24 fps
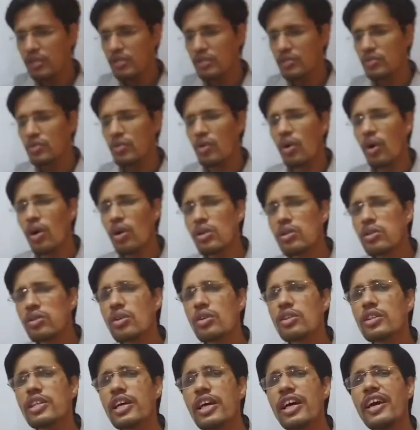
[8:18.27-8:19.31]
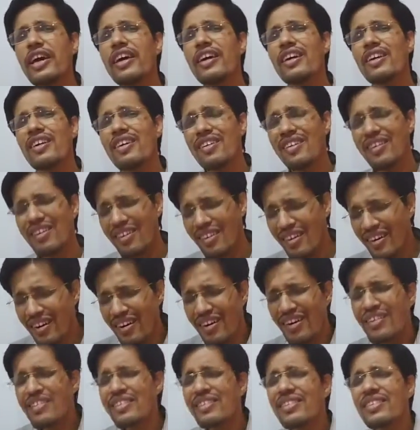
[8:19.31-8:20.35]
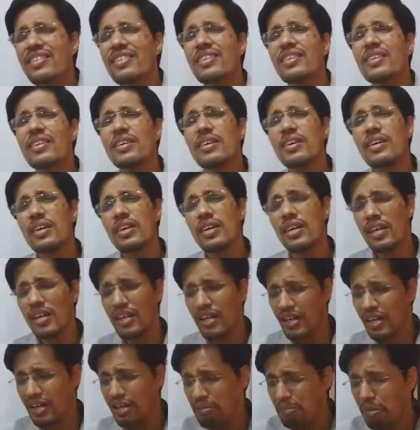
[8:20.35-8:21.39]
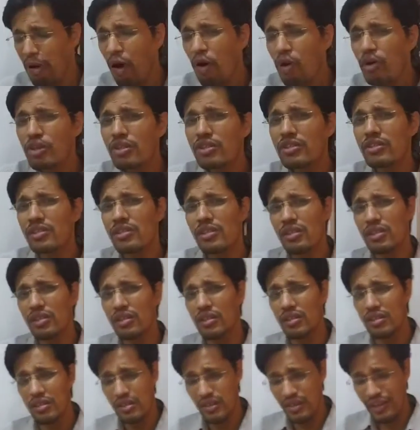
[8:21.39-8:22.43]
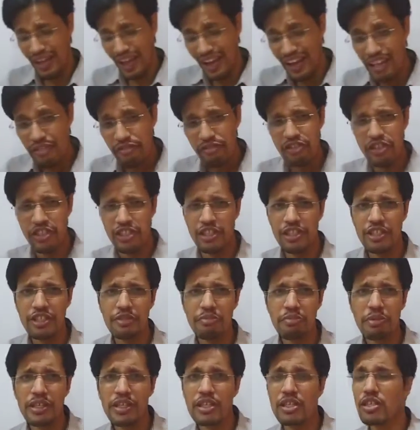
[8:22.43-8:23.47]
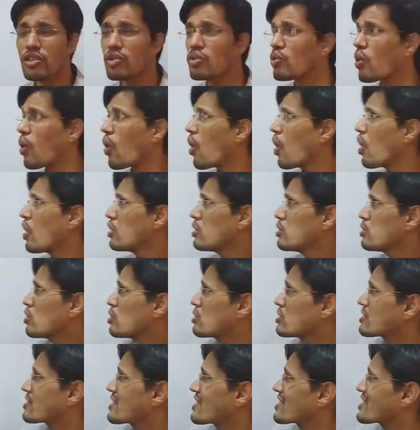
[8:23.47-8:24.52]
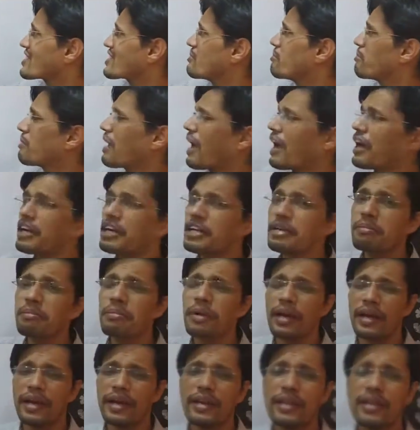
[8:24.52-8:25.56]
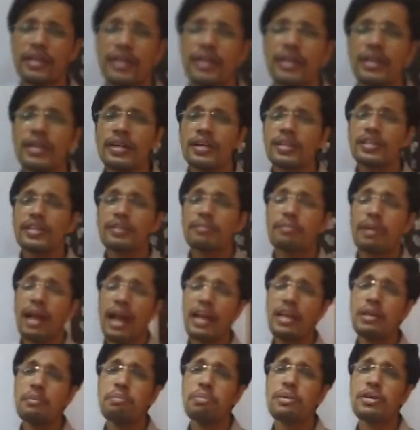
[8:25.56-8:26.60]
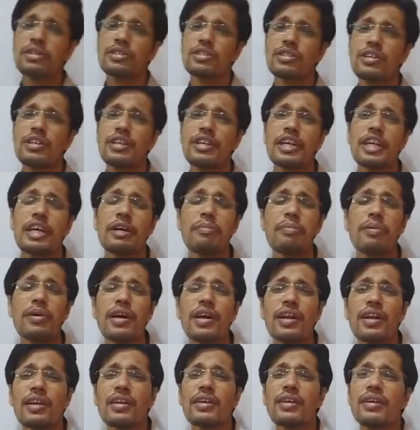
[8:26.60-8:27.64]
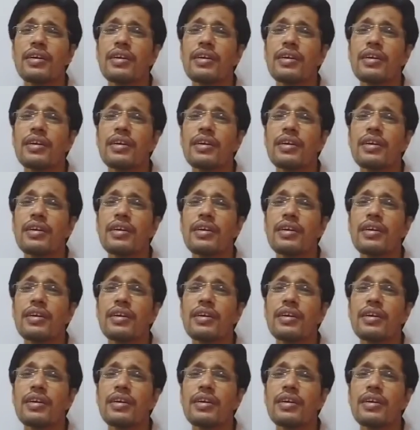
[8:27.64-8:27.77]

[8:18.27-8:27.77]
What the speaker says: So although they heard about elephant, but all those 6 blind person never